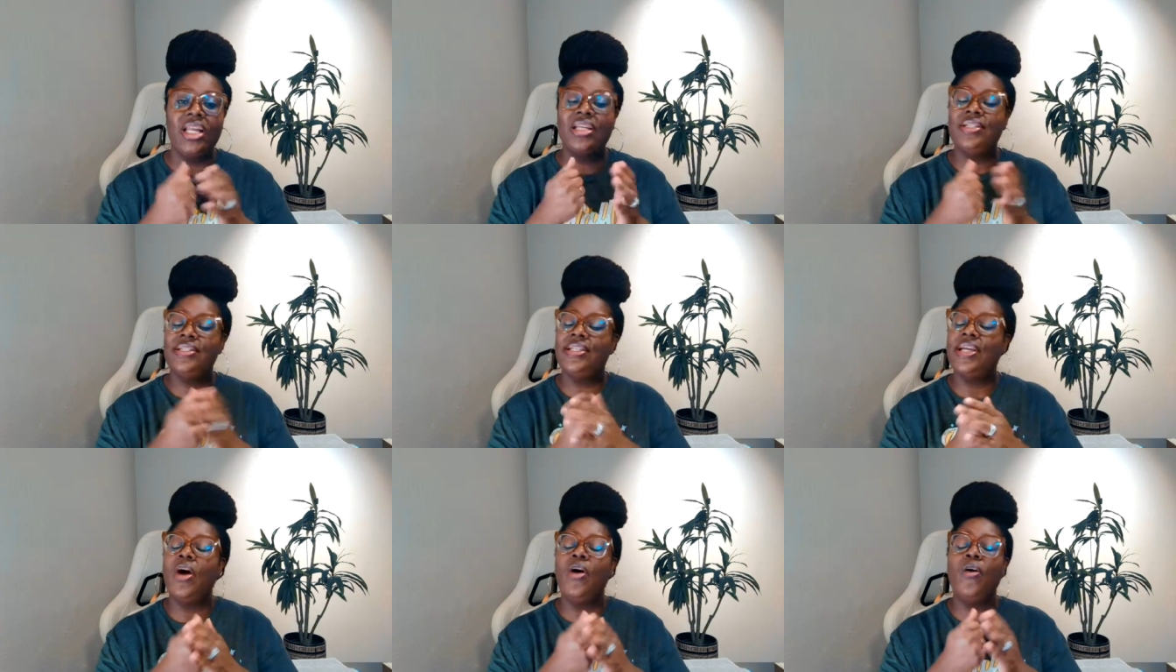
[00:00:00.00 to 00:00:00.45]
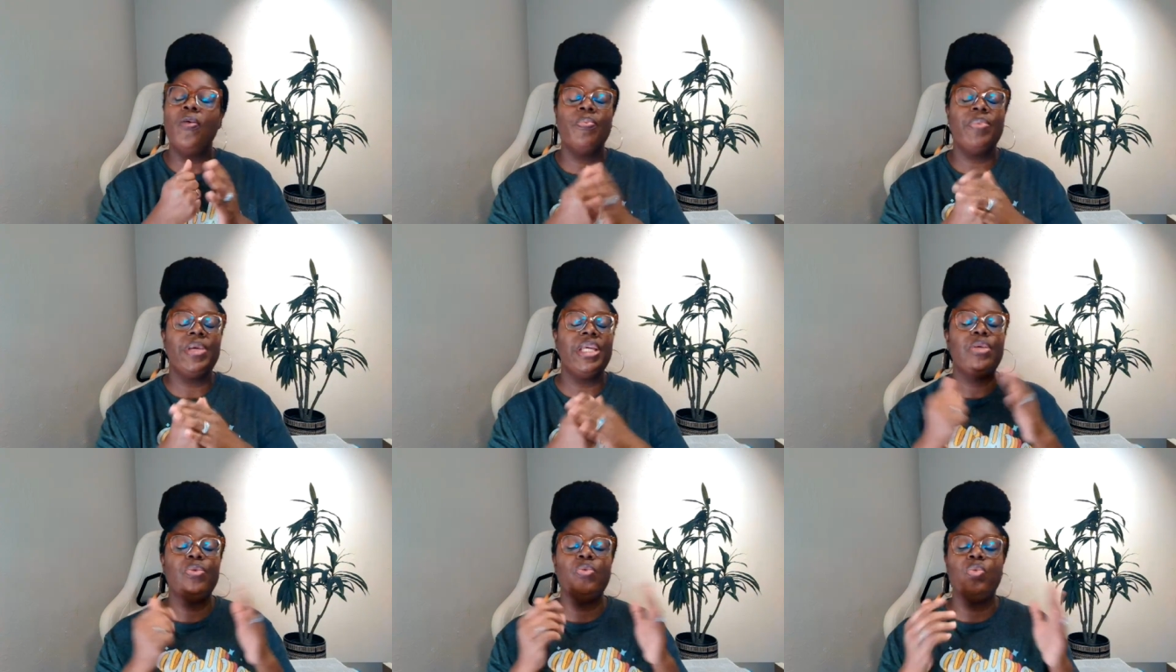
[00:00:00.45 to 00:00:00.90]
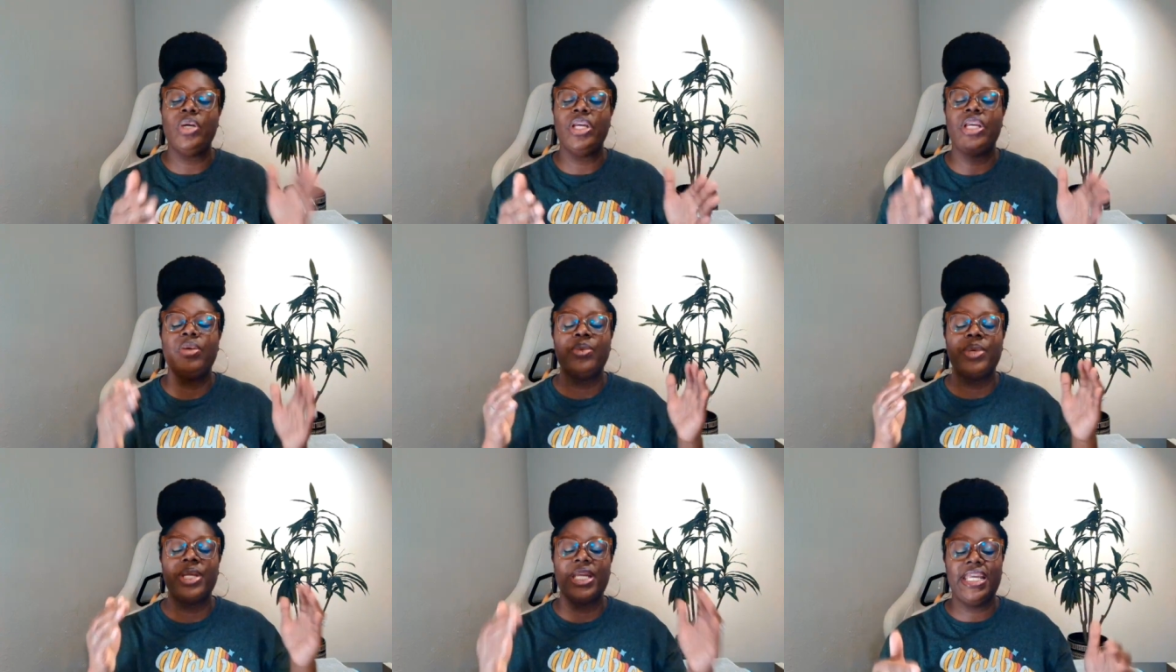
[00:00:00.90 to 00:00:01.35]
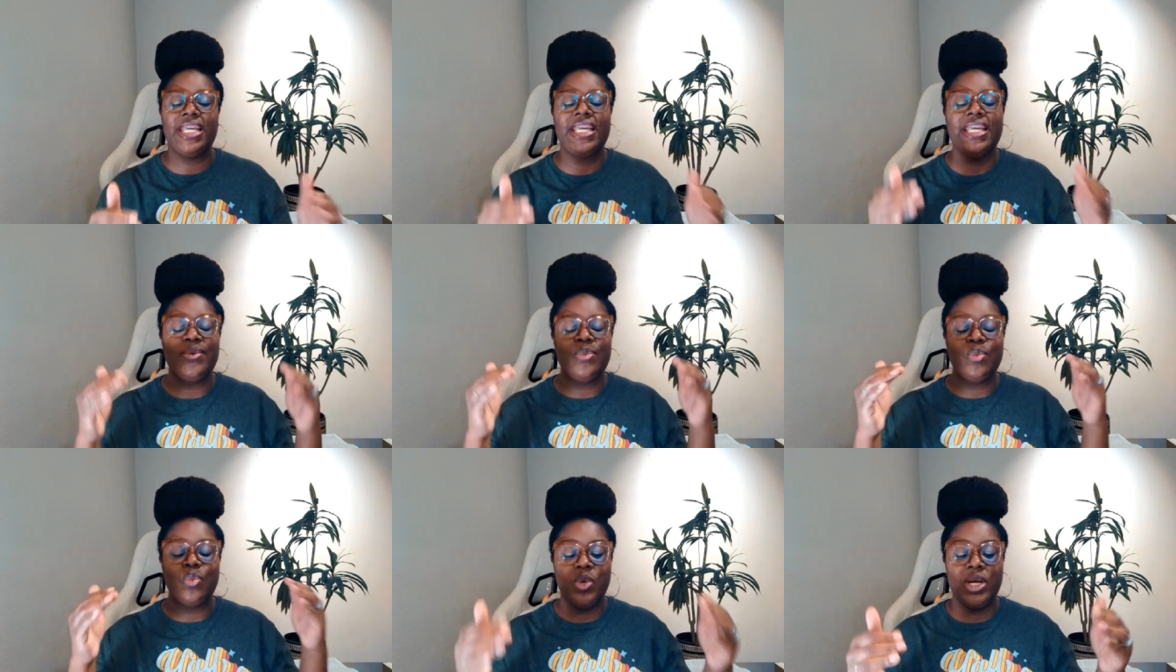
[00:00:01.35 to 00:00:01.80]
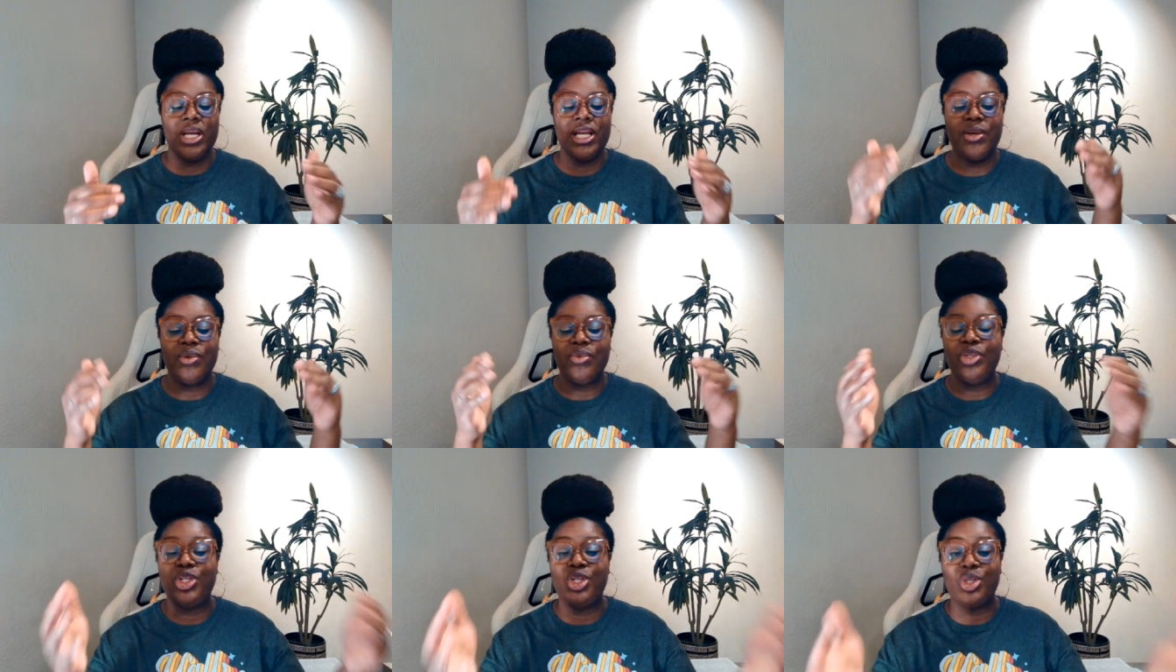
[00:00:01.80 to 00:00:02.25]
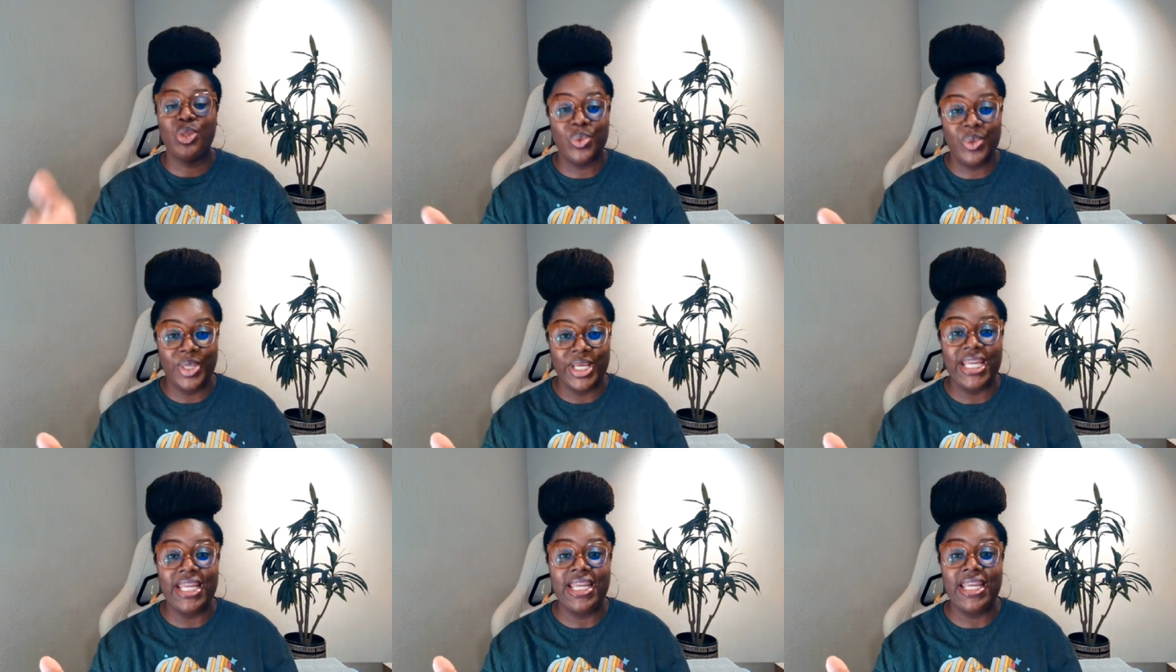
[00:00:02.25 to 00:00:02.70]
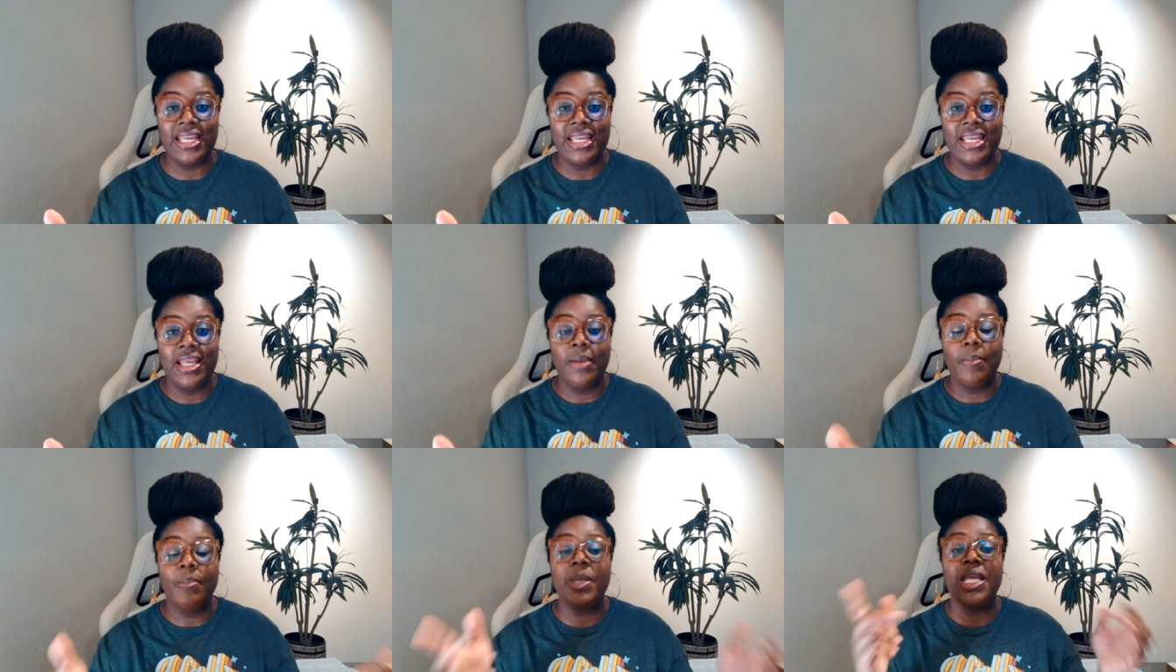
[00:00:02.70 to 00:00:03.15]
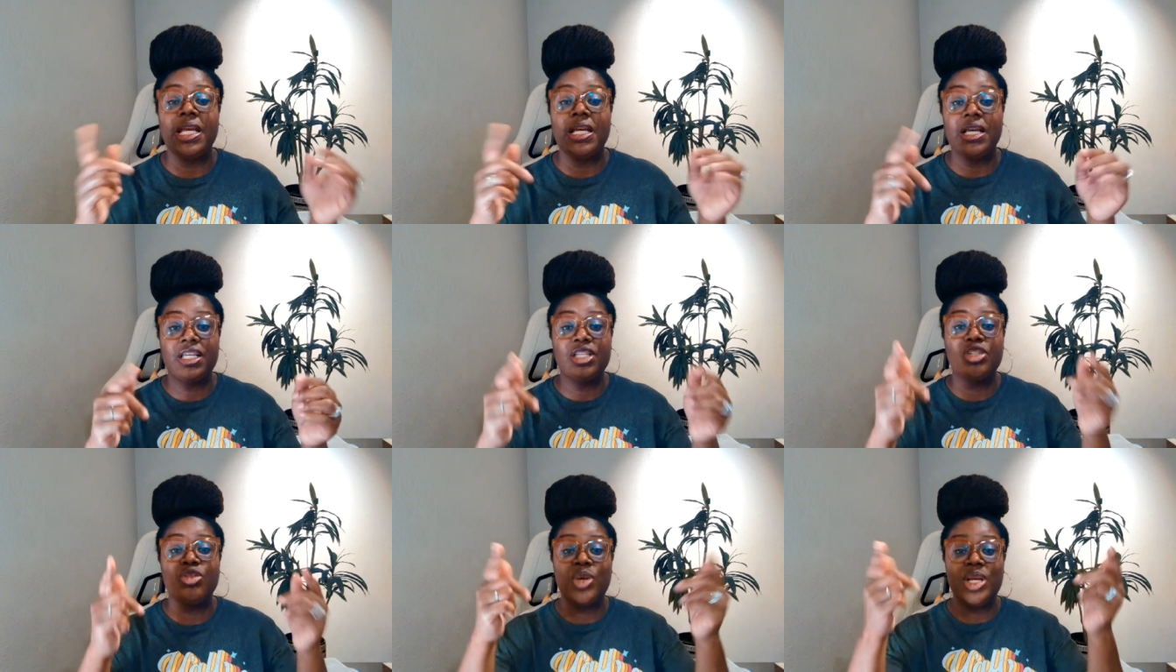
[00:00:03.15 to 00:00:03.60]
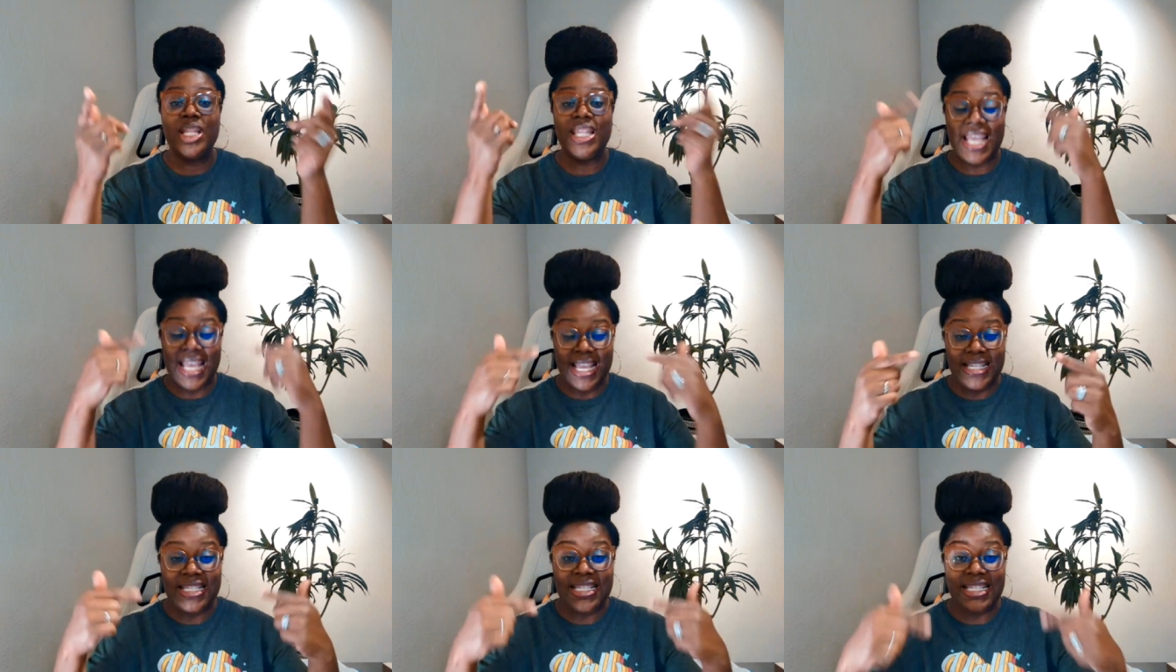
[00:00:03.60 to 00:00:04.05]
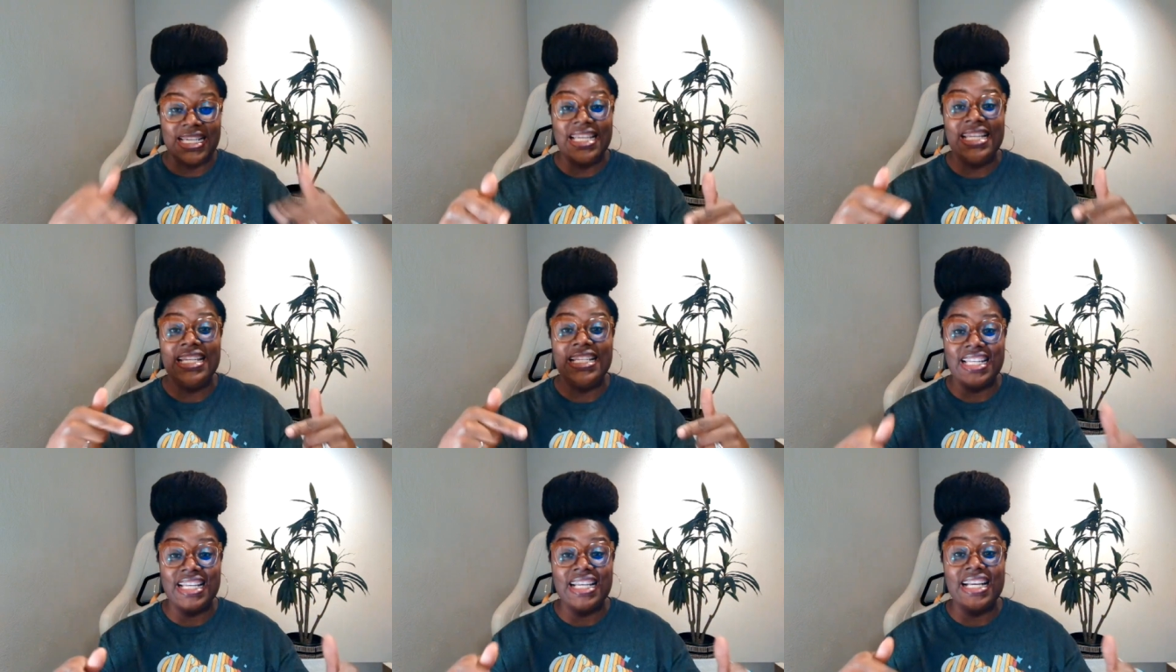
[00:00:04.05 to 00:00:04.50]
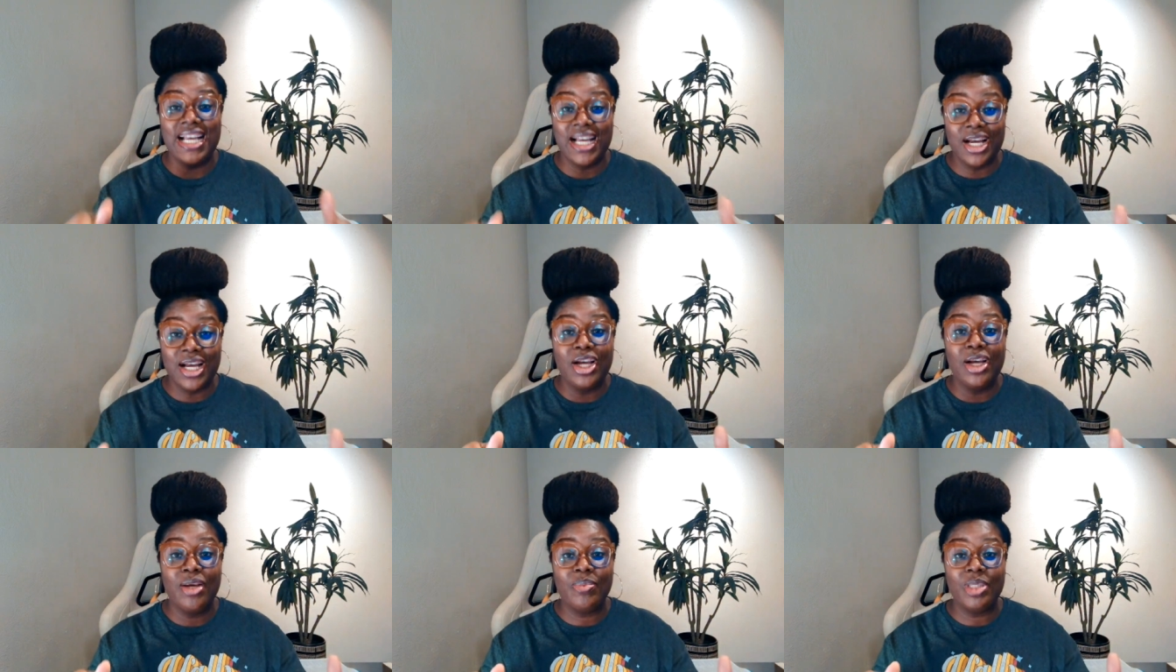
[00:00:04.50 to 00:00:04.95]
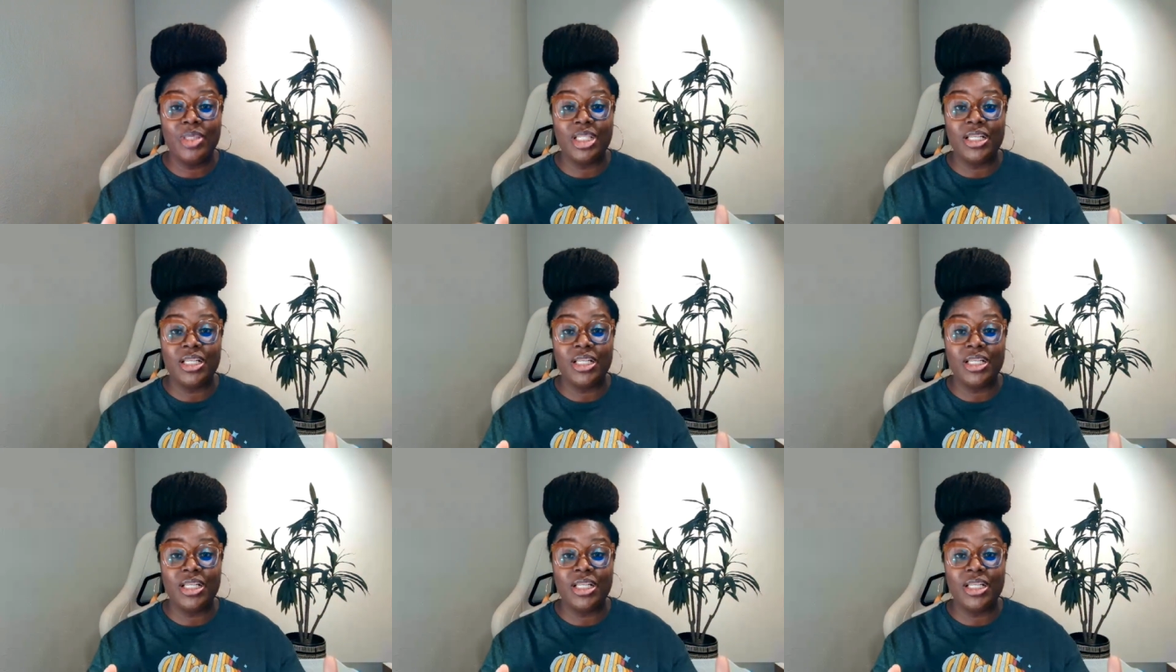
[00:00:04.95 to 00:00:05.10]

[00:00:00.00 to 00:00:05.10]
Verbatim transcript: Don't be weary in well doing because when that season comes,